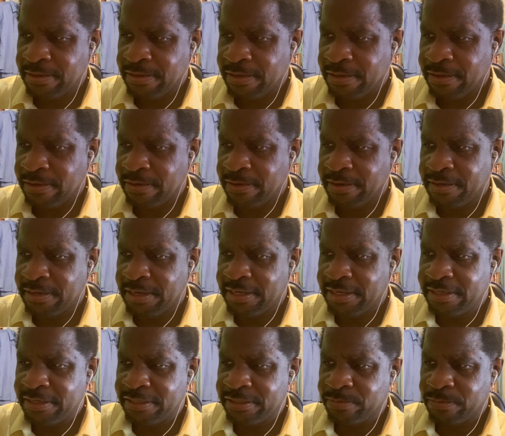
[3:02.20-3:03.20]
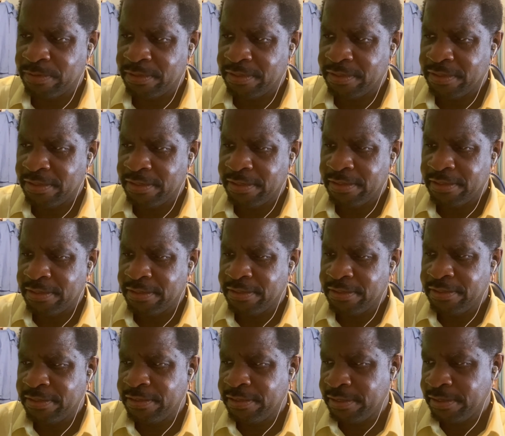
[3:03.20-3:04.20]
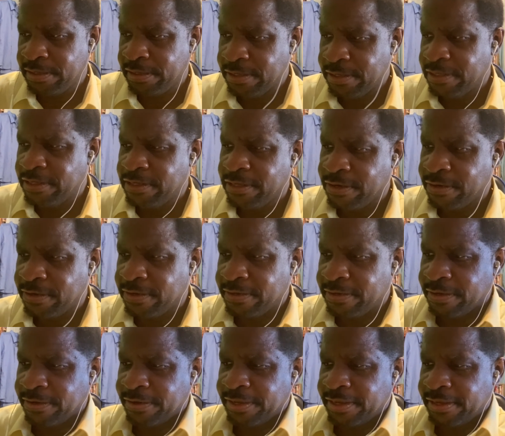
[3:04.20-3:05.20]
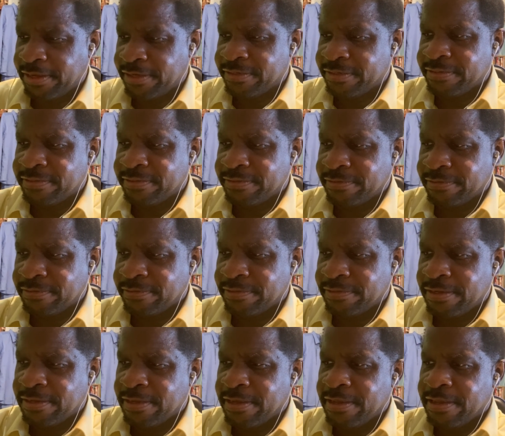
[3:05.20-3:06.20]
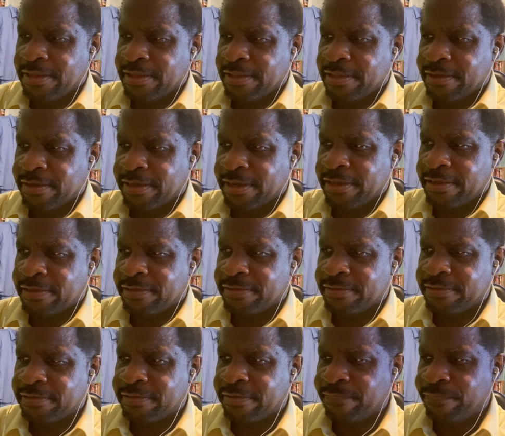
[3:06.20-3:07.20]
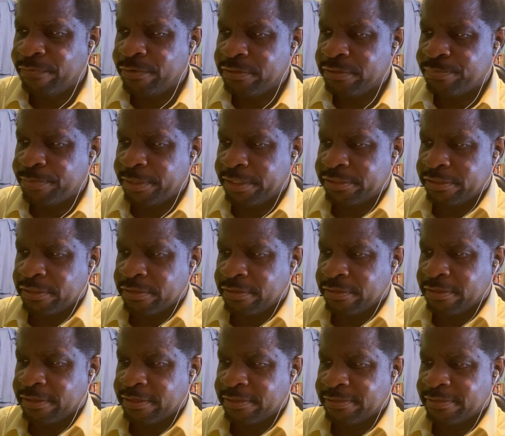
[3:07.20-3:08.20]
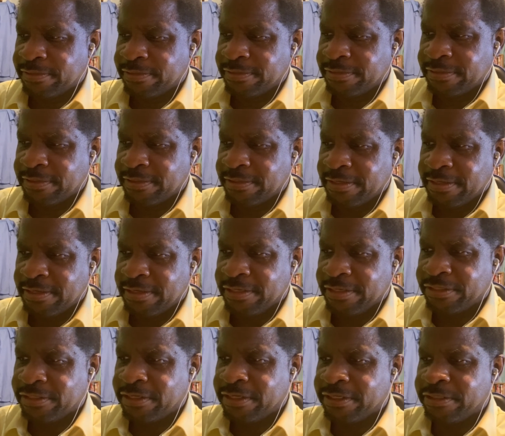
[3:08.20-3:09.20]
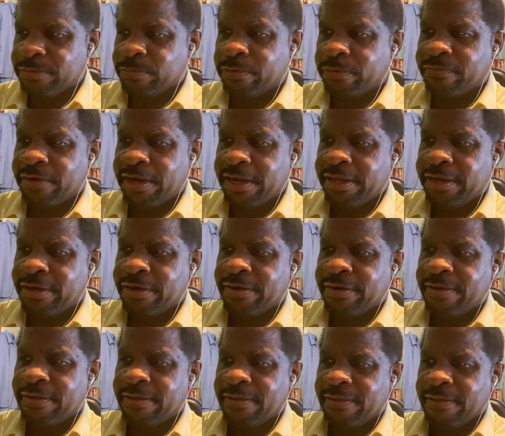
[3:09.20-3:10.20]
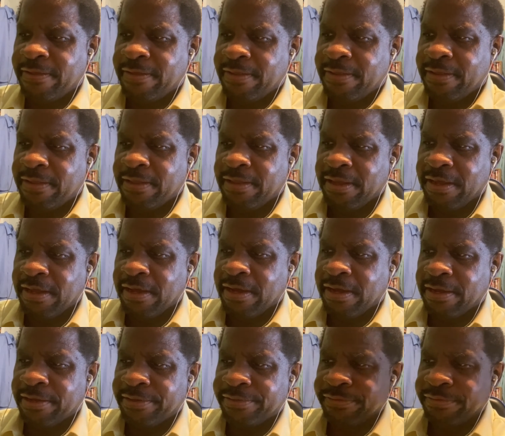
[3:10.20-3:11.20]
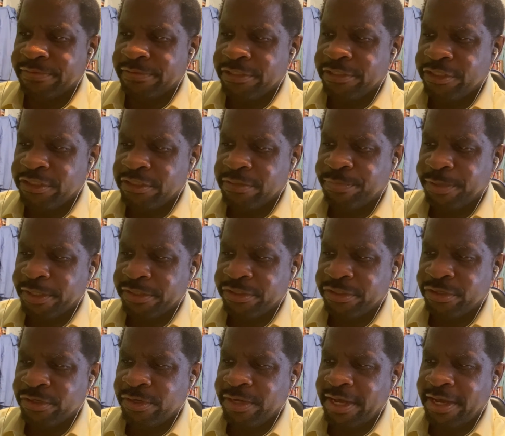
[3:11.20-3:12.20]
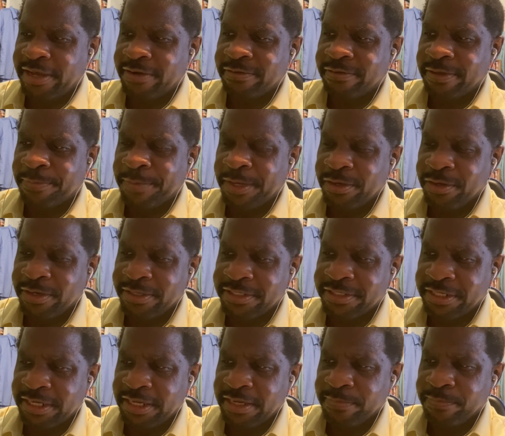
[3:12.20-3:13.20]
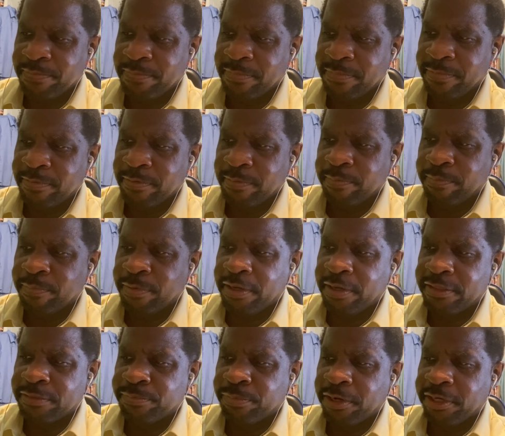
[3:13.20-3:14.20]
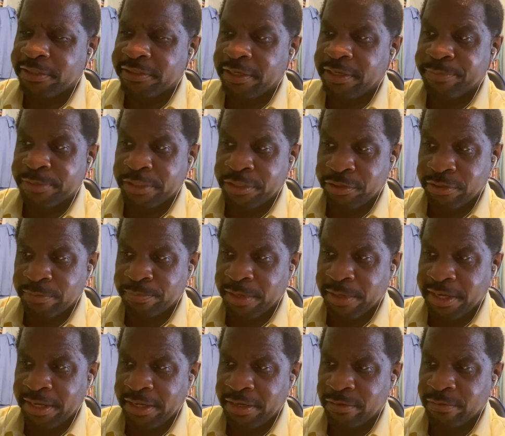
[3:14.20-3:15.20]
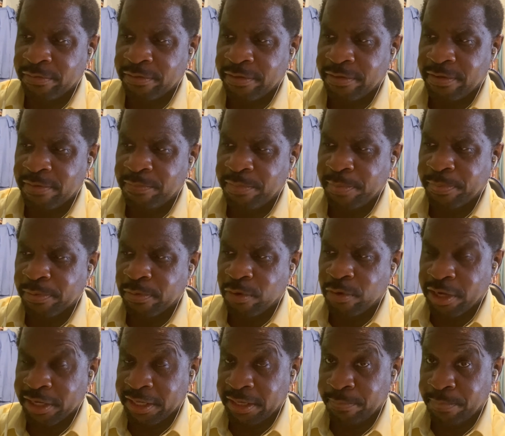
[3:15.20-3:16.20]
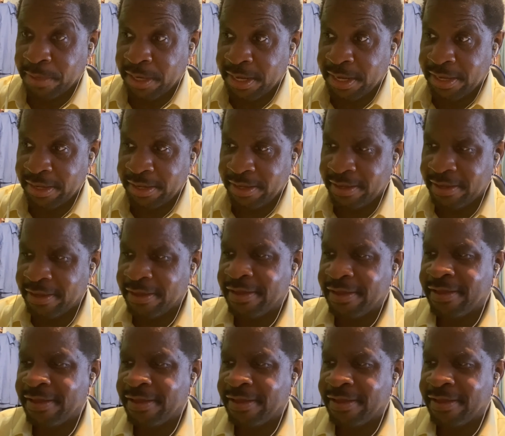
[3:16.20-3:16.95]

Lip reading: Hold on, not this one. Hold on. Oh, you hit. Okay, the first picture, hold on, is this one right here. This is a picture. You can see him, but it's partially obscured by, people walking by.